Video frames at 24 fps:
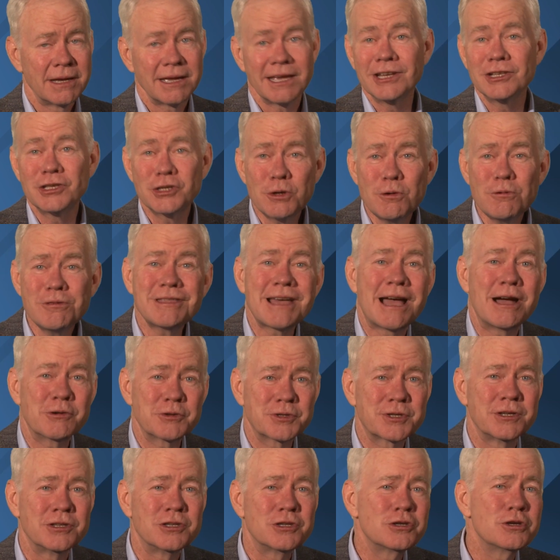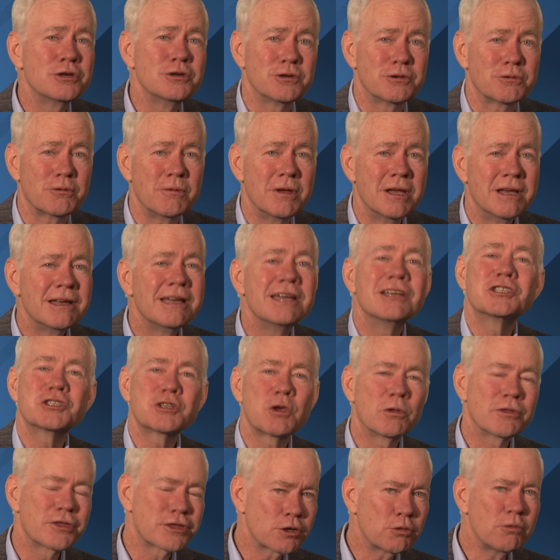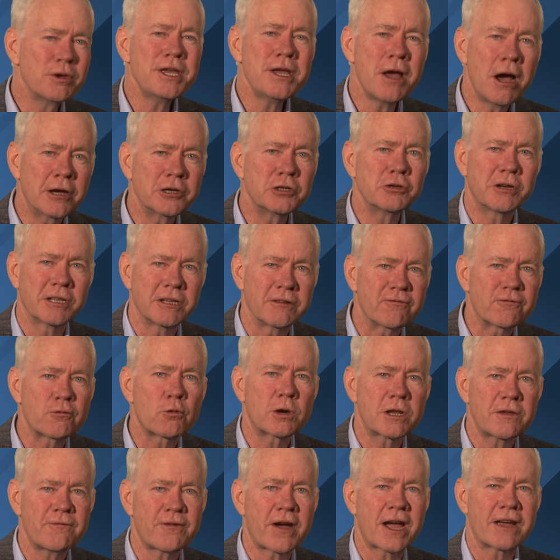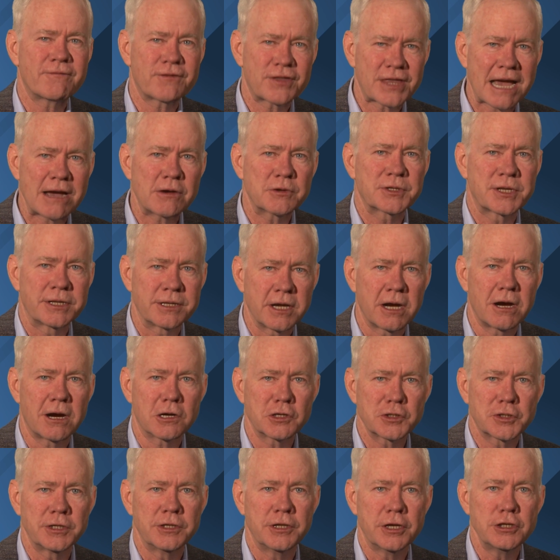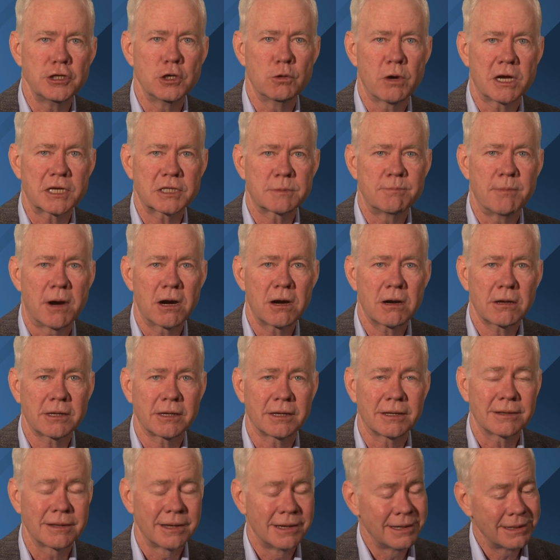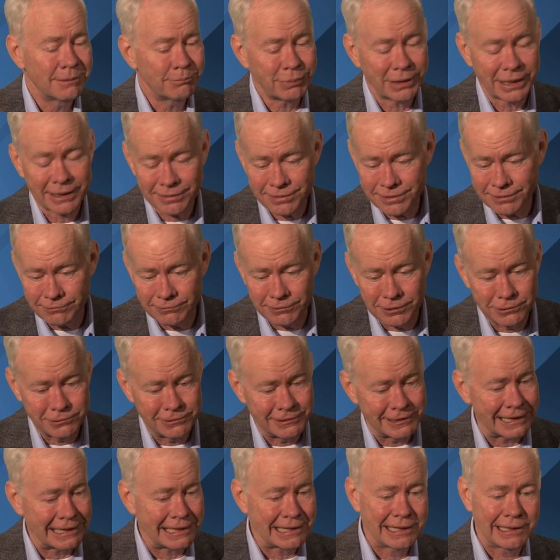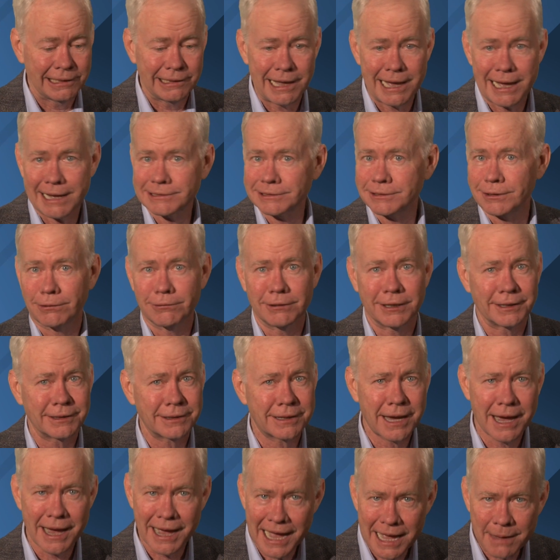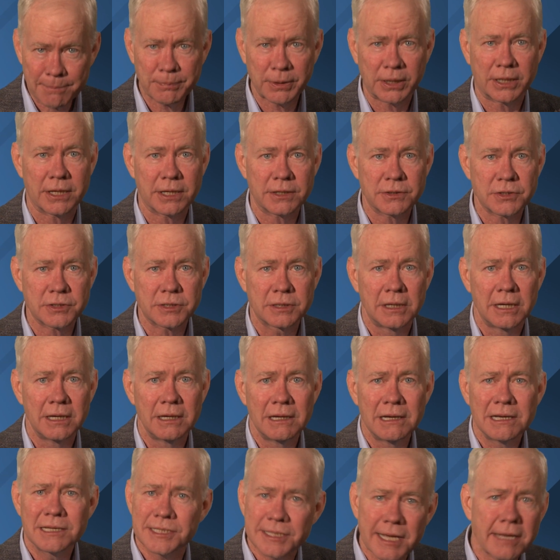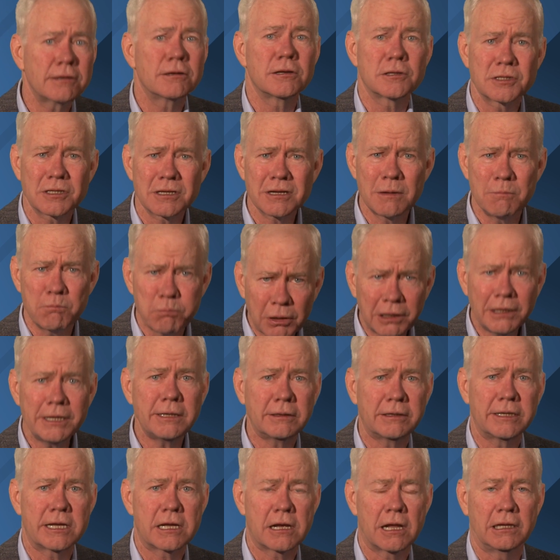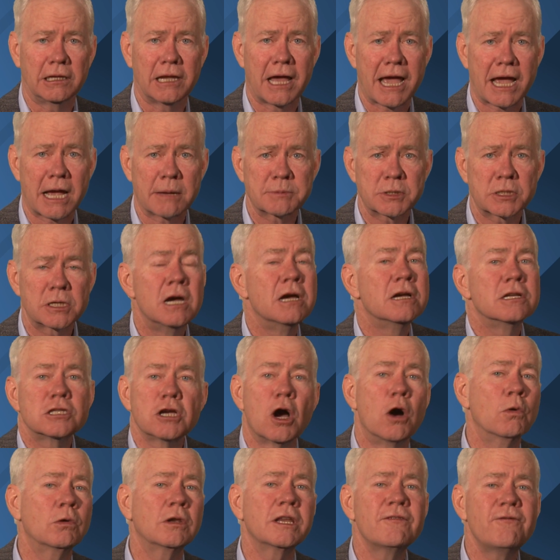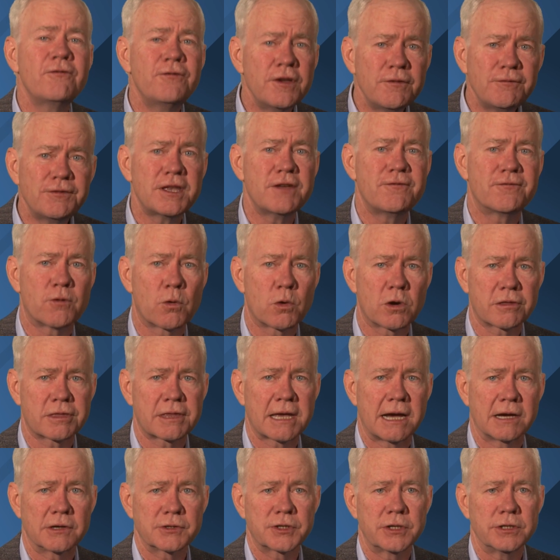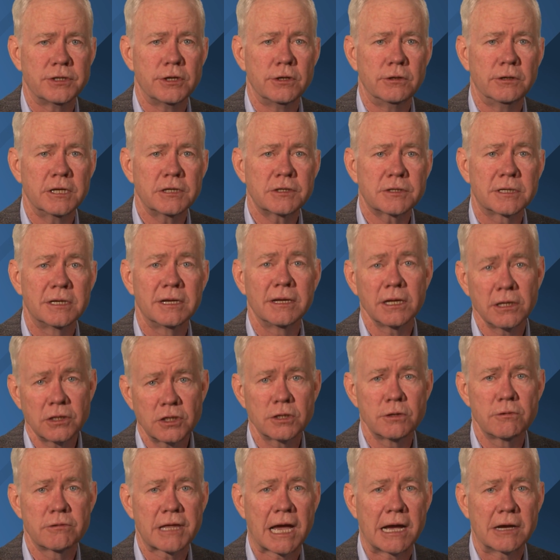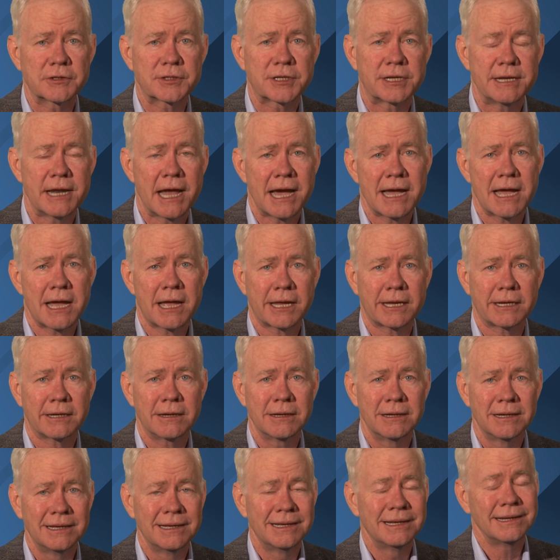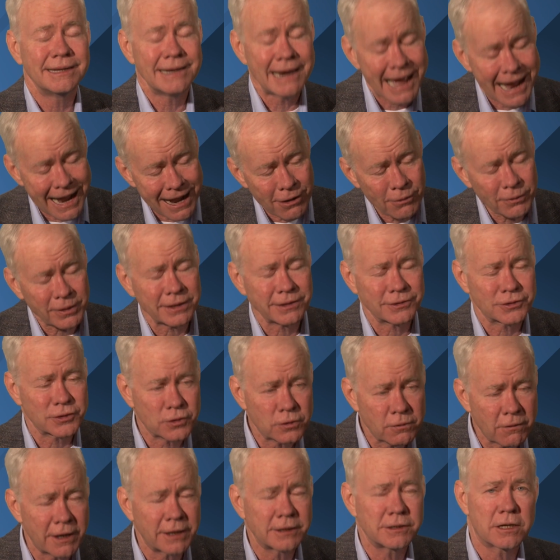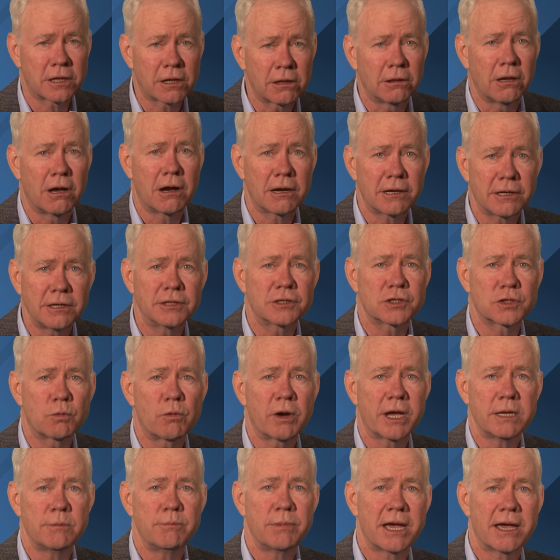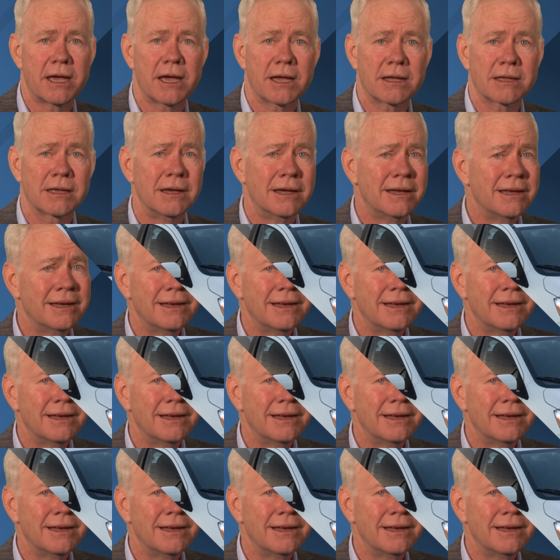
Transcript: In two thousand two, it sold three hundred forty-five thousand cars in the U S market, but through neglect or incompetence, sales completely collapsed to only fifty-four thousand units in two thousand nine. Now it's trying to claw its way back.